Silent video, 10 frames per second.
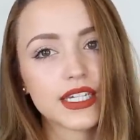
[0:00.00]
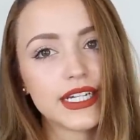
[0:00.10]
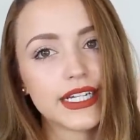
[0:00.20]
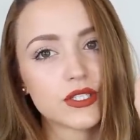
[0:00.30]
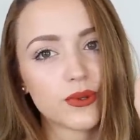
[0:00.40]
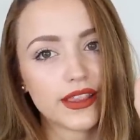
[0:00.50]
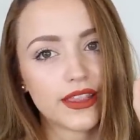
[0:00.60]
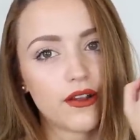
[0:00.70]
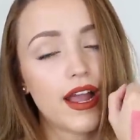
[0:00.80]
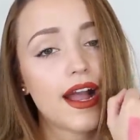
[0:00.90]
It's right
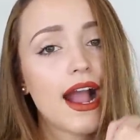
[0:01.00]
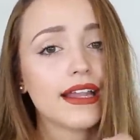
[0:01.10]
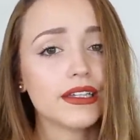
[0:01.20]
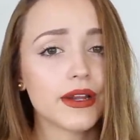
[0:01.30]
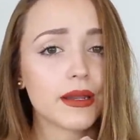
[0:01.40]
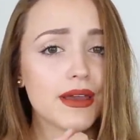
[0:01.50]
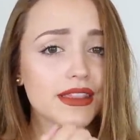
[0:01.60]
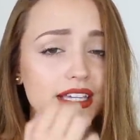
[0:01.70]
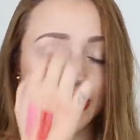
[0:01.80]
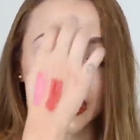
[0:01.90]
there. I highly
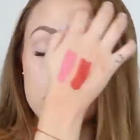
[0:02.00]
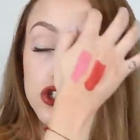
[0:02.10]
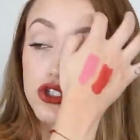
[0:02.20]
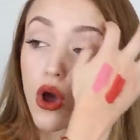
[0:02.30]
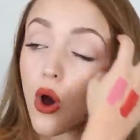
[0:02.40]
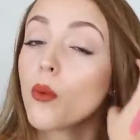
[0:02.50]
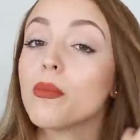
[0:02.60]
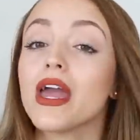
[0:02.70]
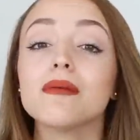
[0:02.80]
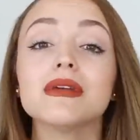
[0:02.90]
recommend these. They're so
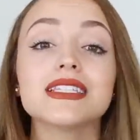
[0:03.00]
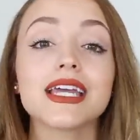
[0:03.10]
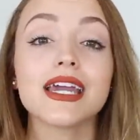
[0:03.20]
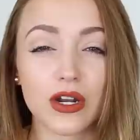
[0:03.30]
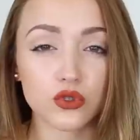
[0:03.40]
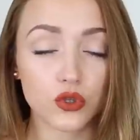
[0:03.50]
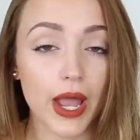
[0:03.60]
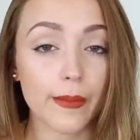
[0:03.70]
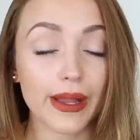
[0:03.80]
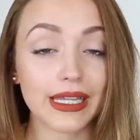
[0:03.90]
pigmented. They don't
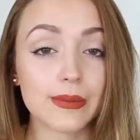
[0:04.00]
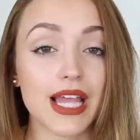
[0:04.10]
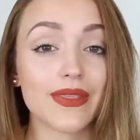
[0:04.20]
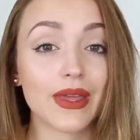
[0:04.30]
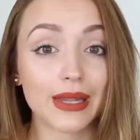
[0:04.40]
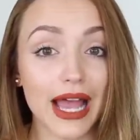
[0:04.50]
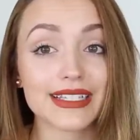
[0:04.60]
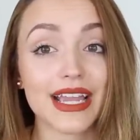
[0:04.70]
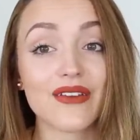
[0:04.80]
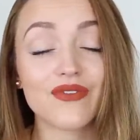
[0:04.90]
dry out my lips and they
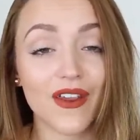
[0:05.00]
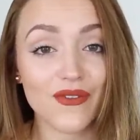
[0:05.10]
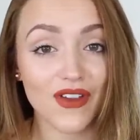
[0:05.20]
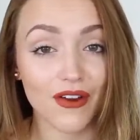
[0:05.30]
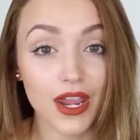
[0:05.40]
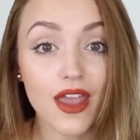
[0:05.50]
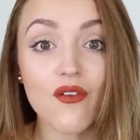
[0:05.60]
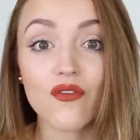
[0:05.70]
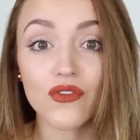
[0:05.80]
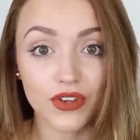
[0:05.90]
last a very, very,
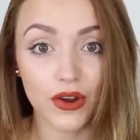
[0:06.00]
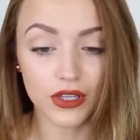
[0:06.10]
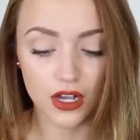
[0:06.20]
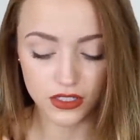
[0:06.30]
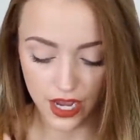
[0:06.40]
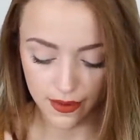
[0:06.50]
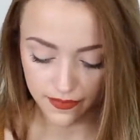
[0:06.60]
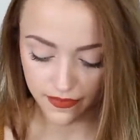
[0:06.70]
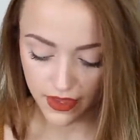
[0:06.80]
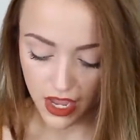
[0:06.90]
very long time.
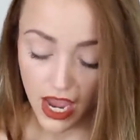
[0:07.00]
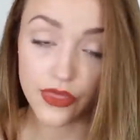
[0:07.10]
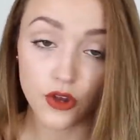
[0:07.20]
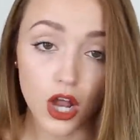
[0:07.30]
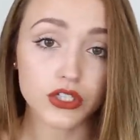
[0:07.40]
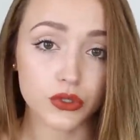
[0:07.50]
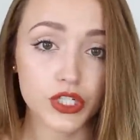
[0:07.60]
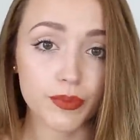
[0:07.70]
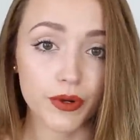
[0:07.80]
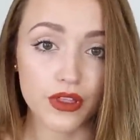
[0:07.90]
And they're also
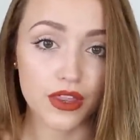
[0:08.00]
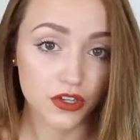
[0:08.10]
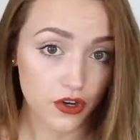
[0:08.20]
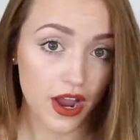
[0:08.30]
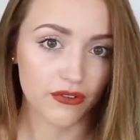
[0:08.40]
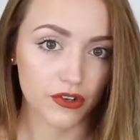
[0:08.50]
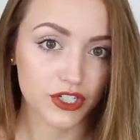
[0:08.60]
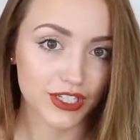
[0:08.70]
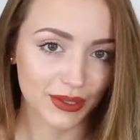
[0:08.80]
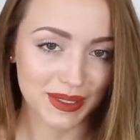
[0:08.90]
cheaper than your
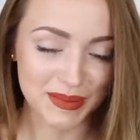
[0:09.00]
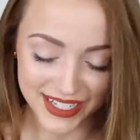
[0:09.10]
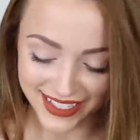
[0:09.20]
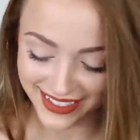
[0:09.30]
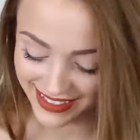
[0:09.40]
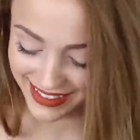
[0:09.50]
average liquid lipstick.